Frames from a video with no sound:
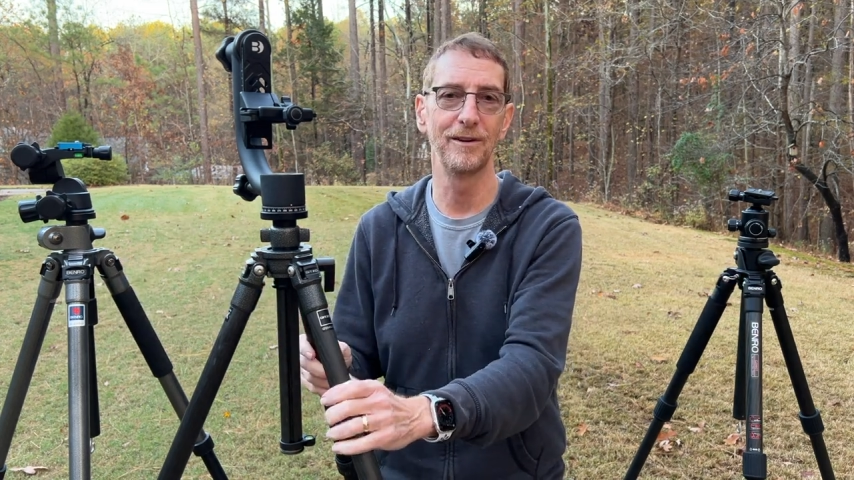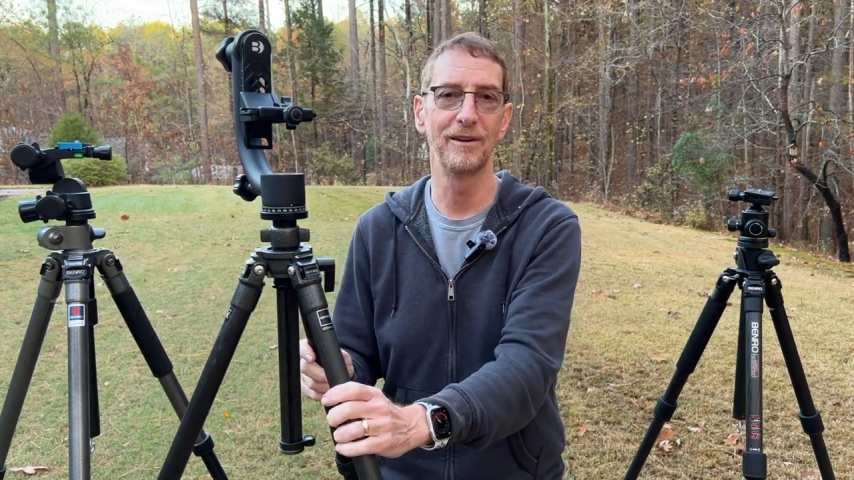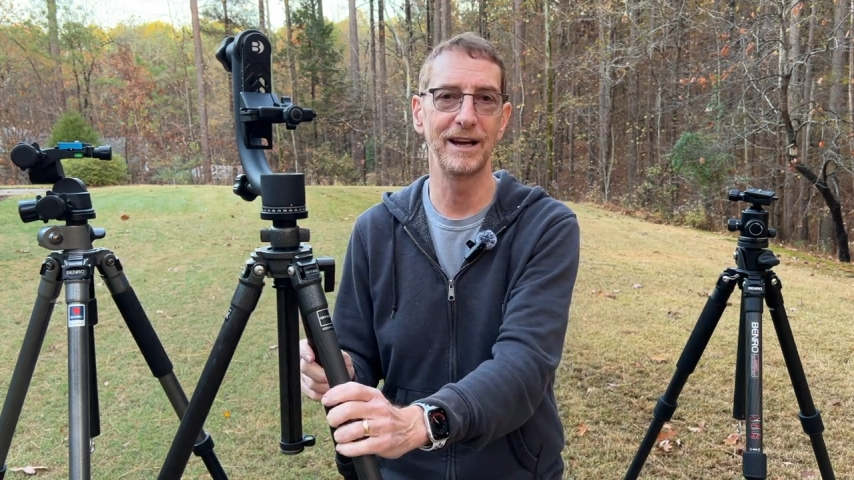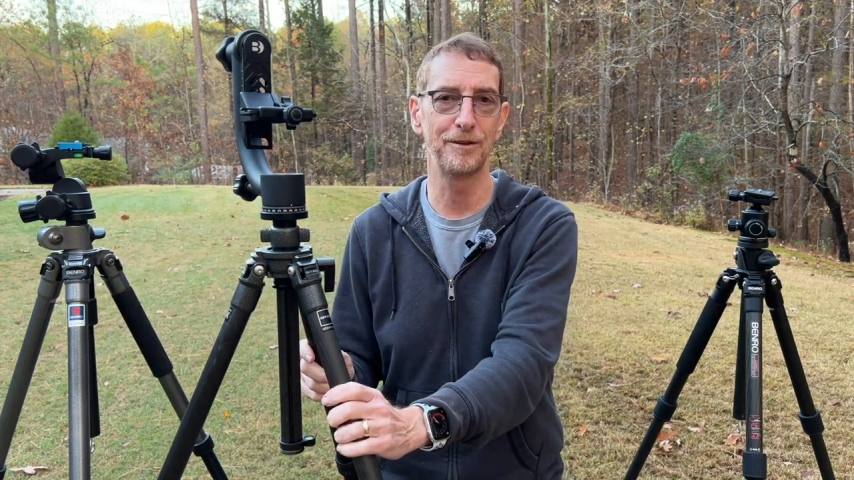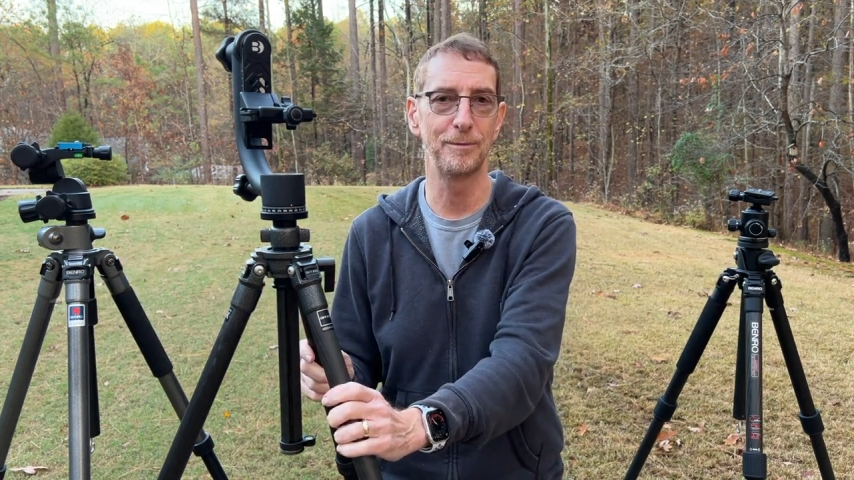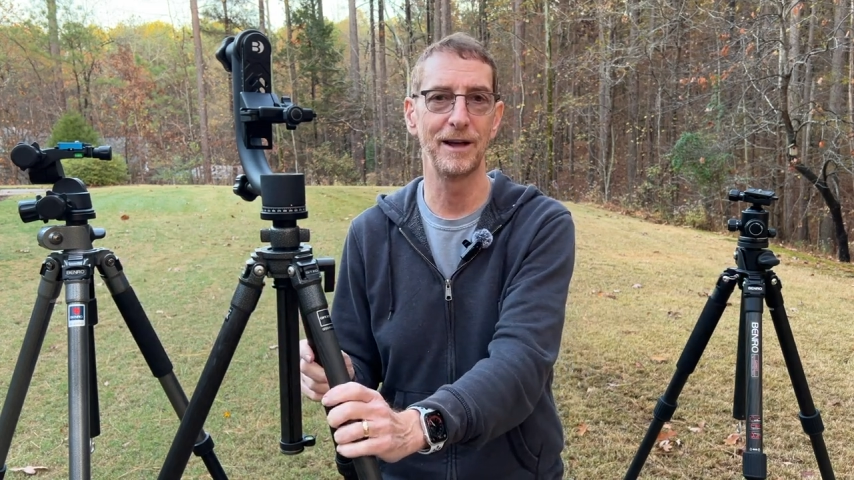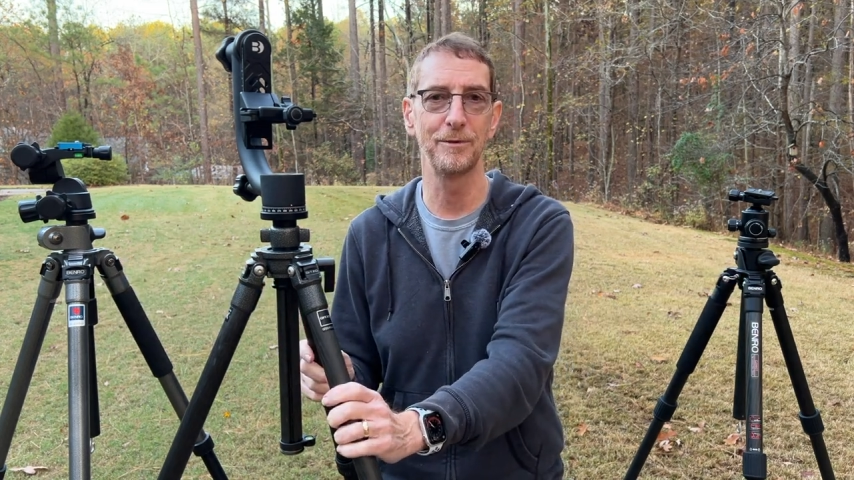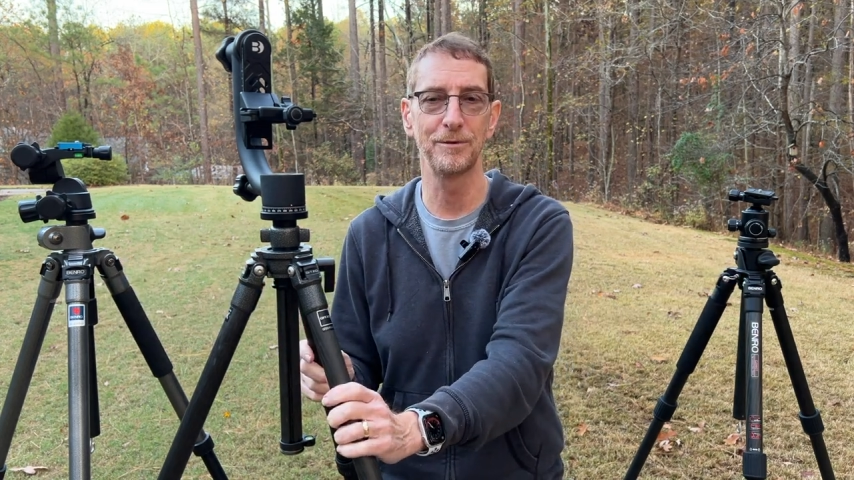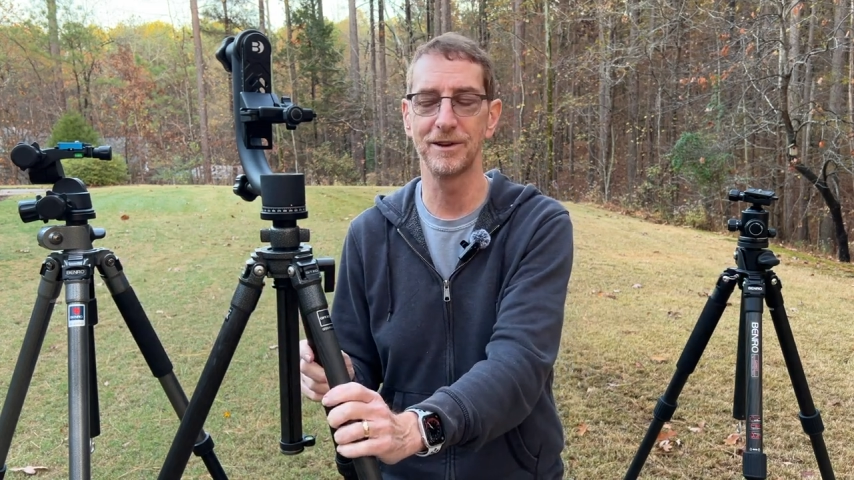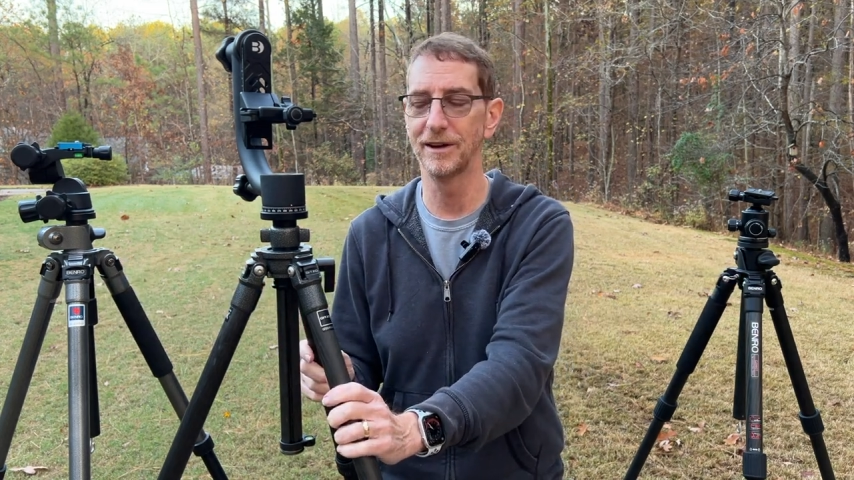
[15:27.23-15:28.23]
the legs by
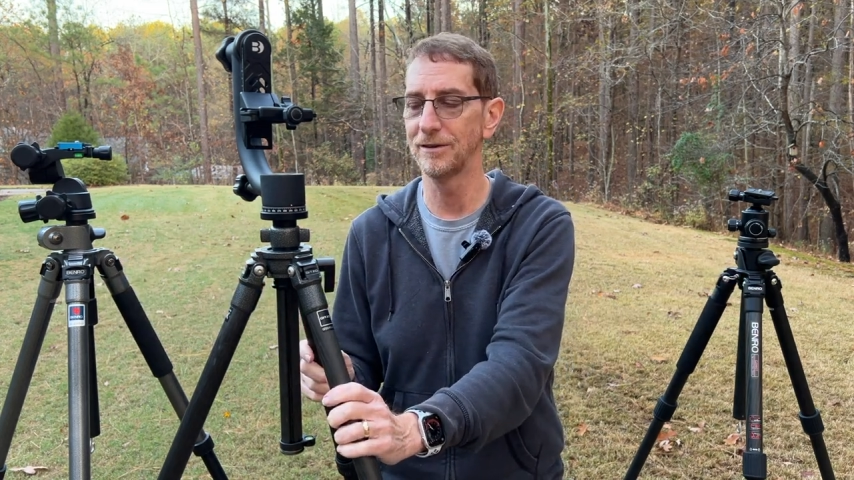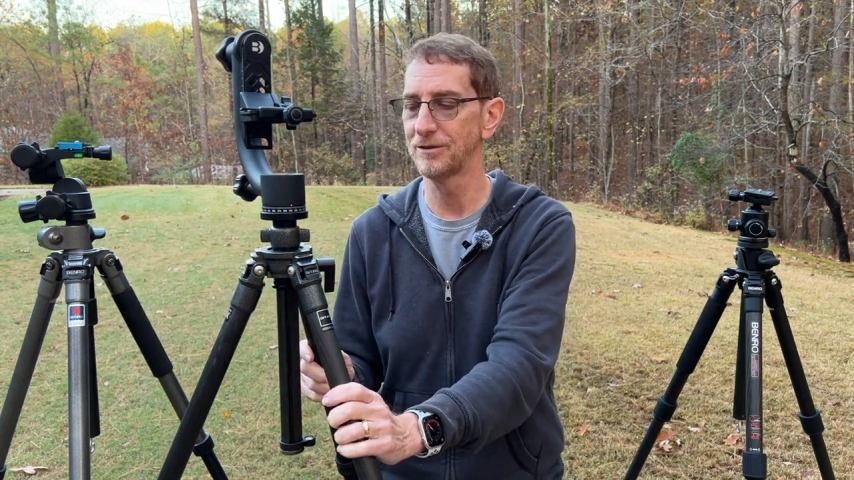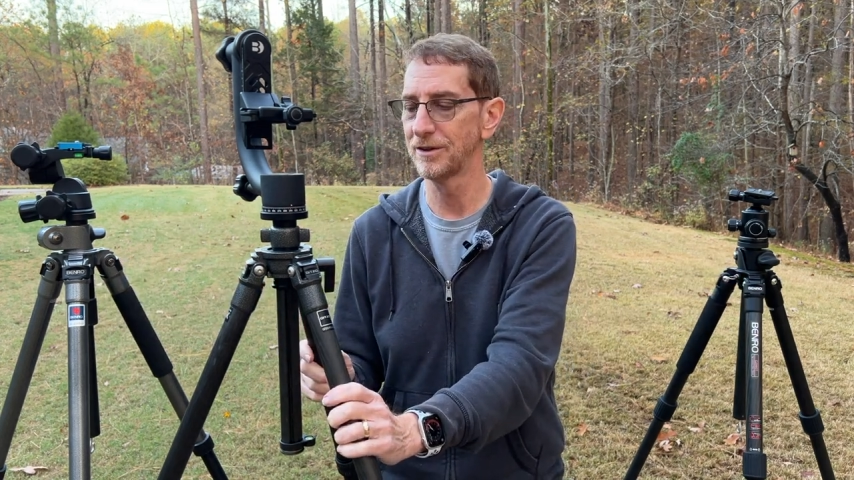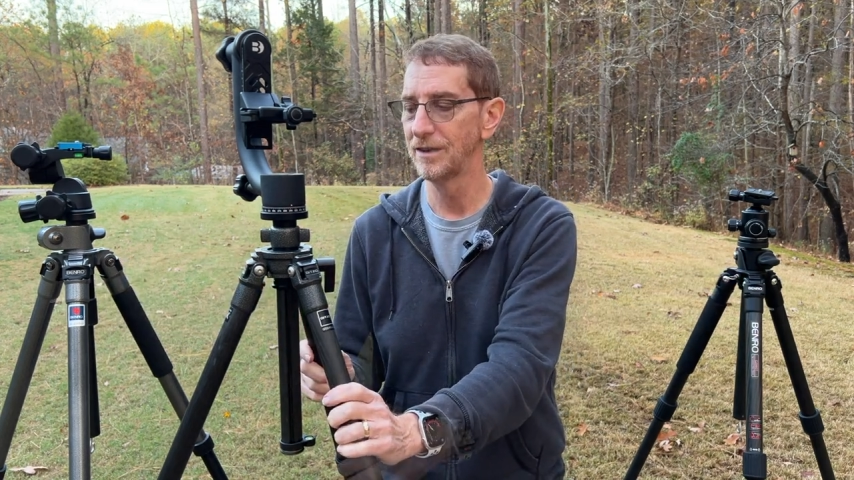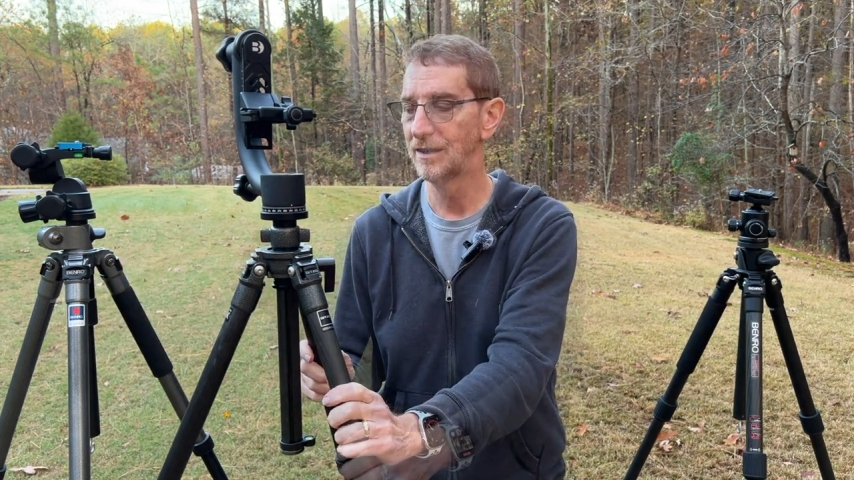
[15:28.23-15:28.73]
themselves.